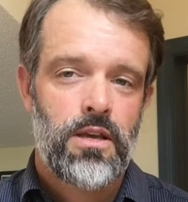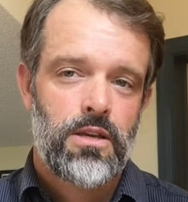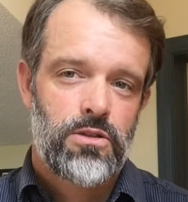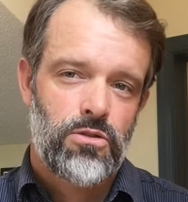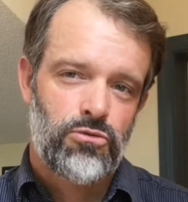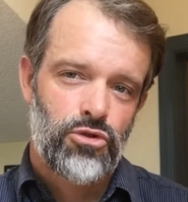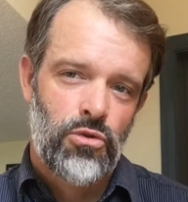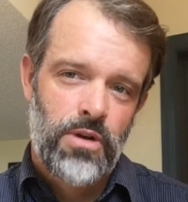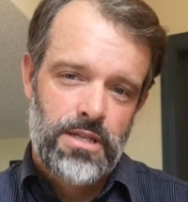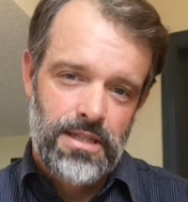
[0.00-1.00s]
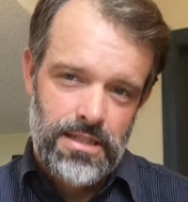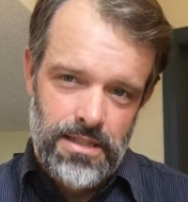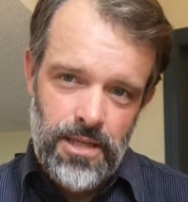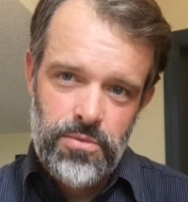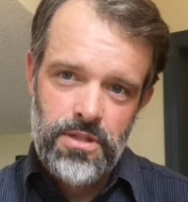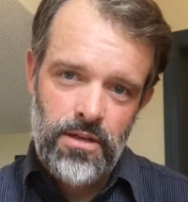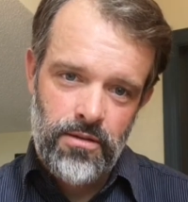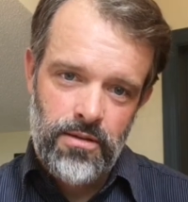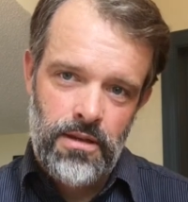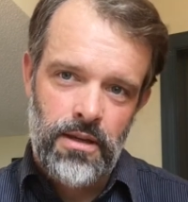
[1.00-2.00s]
So joy is a deep
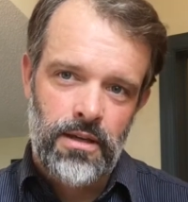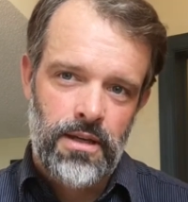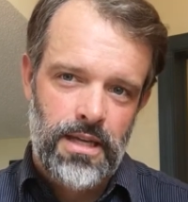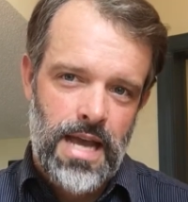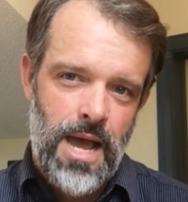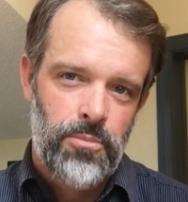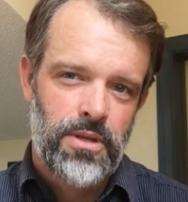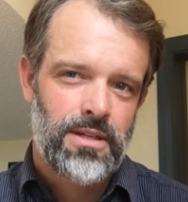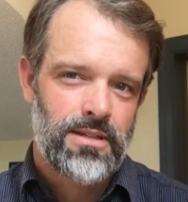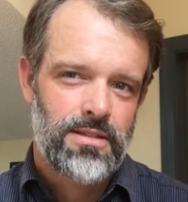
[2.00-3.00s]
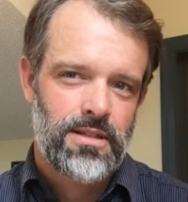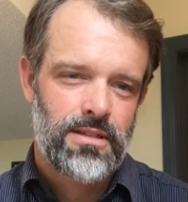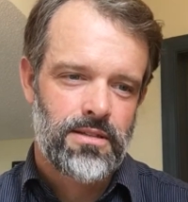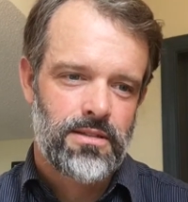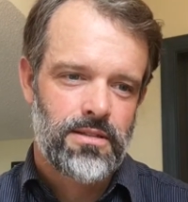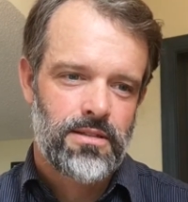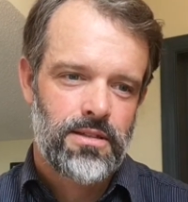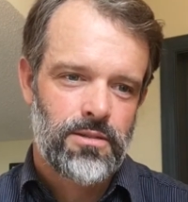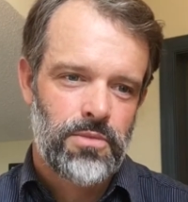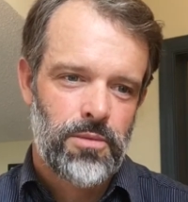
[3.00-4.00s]
settled thing, and happiness is
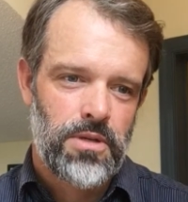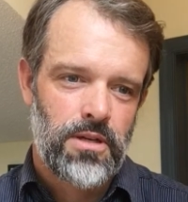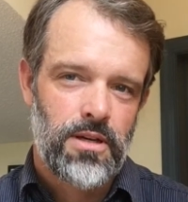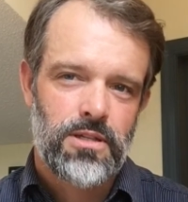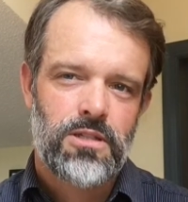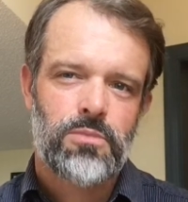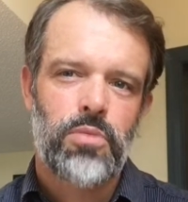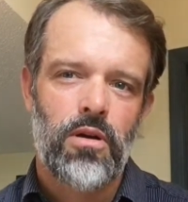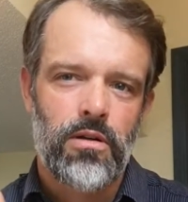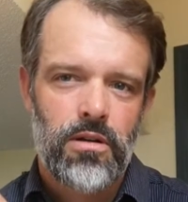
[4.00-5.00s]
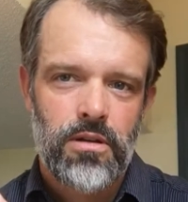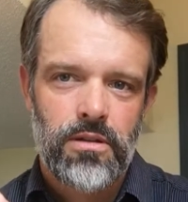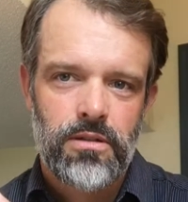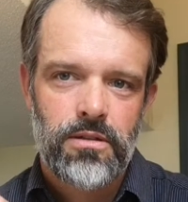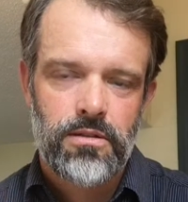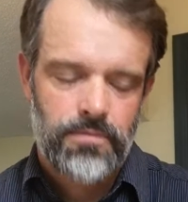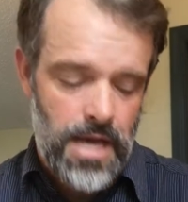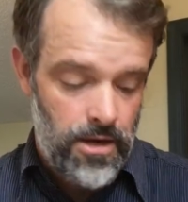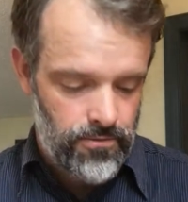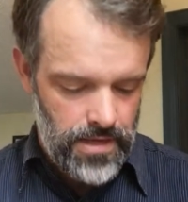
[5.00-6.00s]
maybe a spark
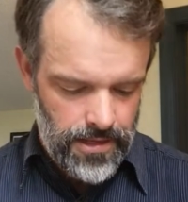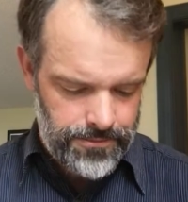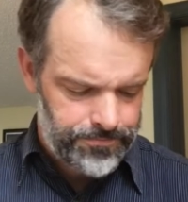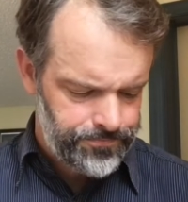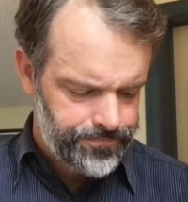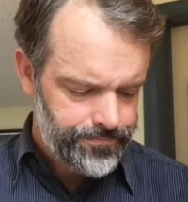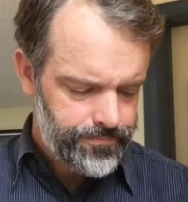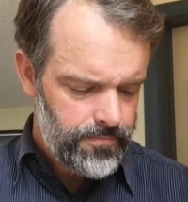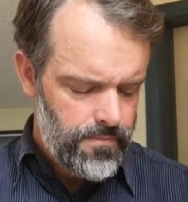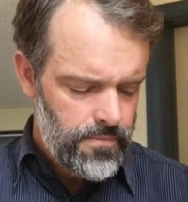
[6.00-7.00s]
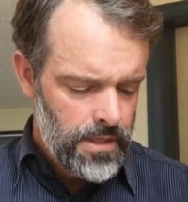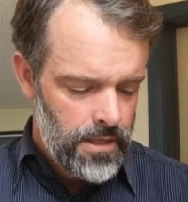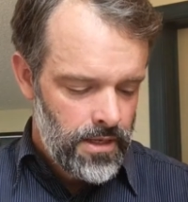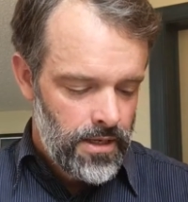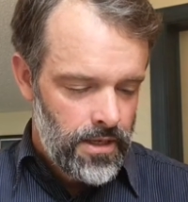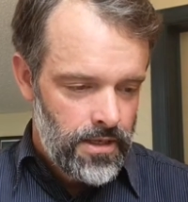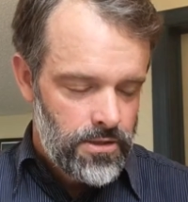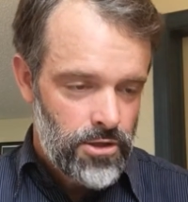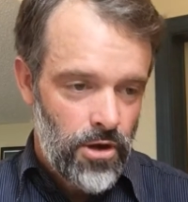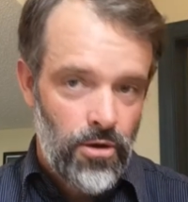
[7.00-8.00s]
out of that.
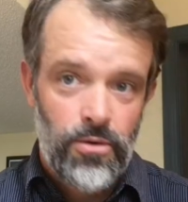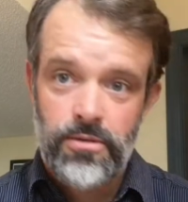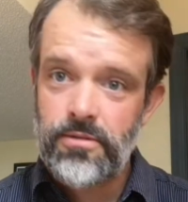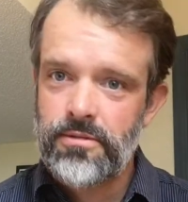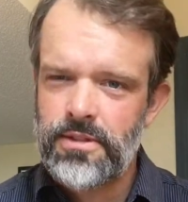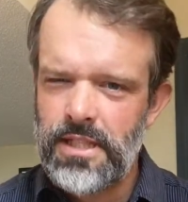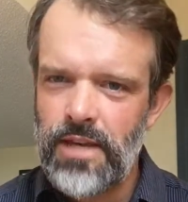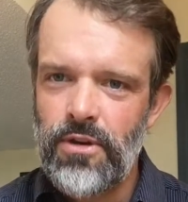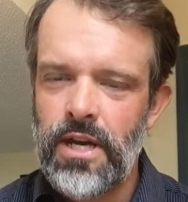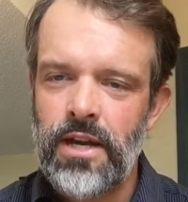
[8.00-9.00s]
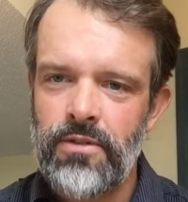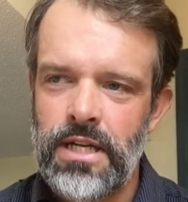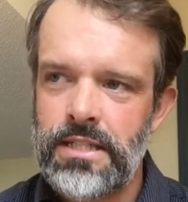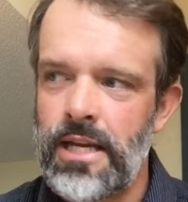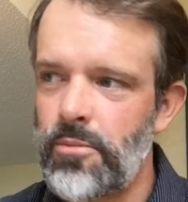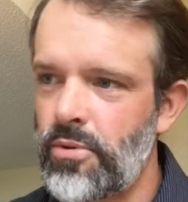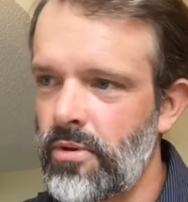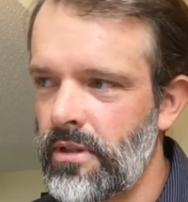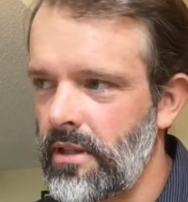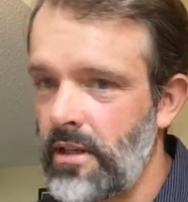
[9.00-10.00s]
So to give you kind of an
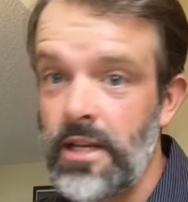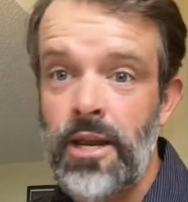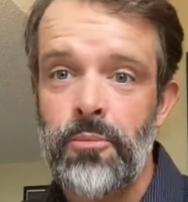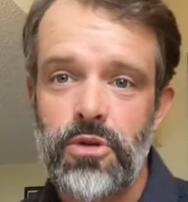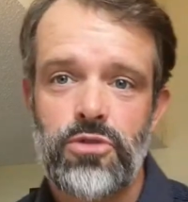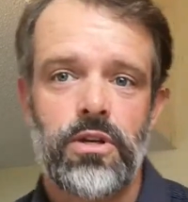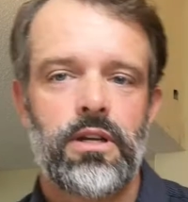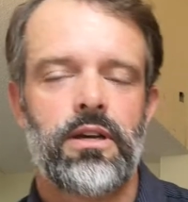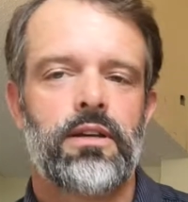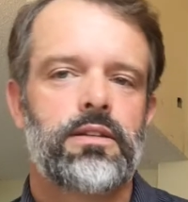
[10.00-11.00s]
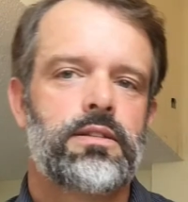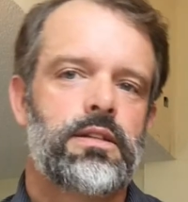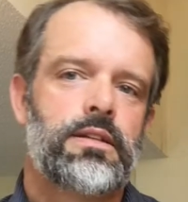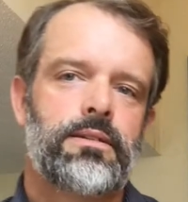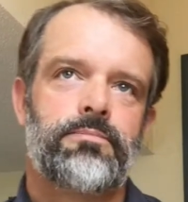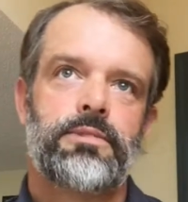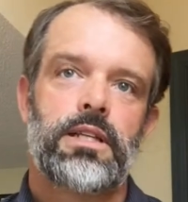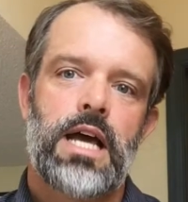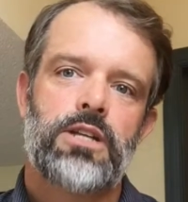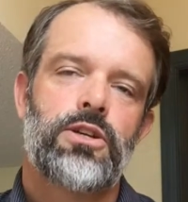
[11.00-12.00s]
example and an imagery to
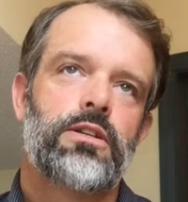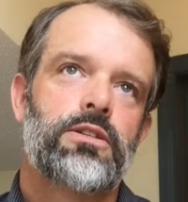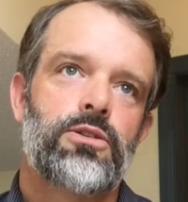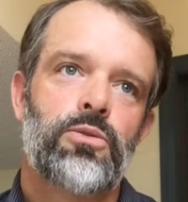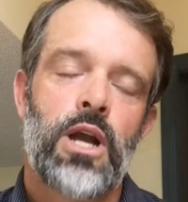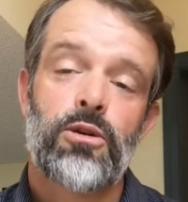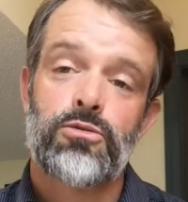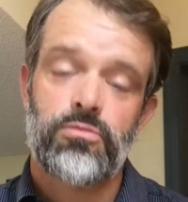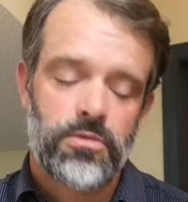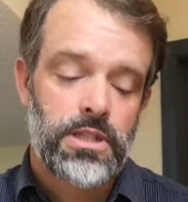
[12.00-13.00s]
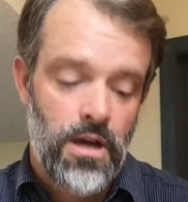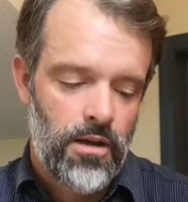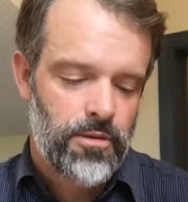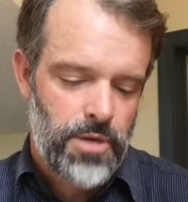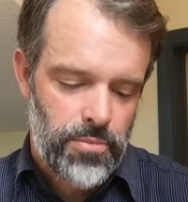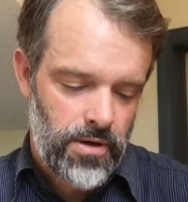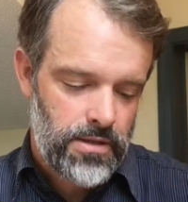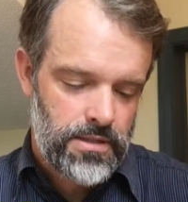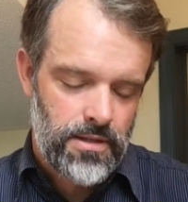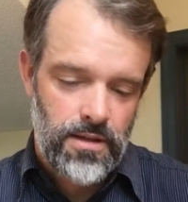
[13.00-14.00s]
latch onto, when I was young, my
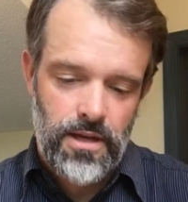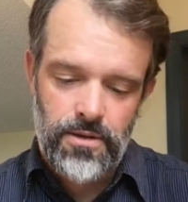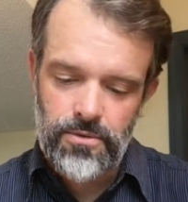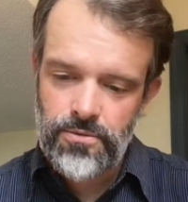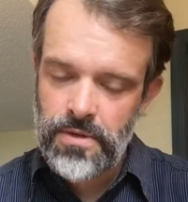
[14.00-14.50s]
parents did a lot of